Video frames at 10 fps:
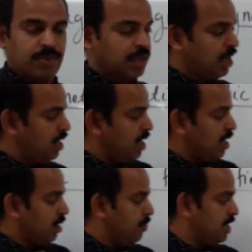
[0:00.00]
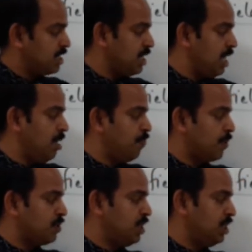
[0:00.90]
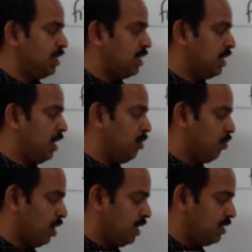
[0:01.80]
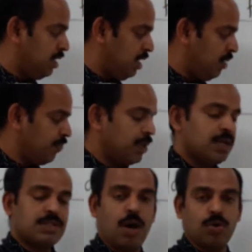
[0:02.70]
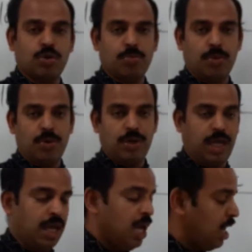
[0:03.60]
Okay. Repeat the same procedure till you reach the south pole. Okay.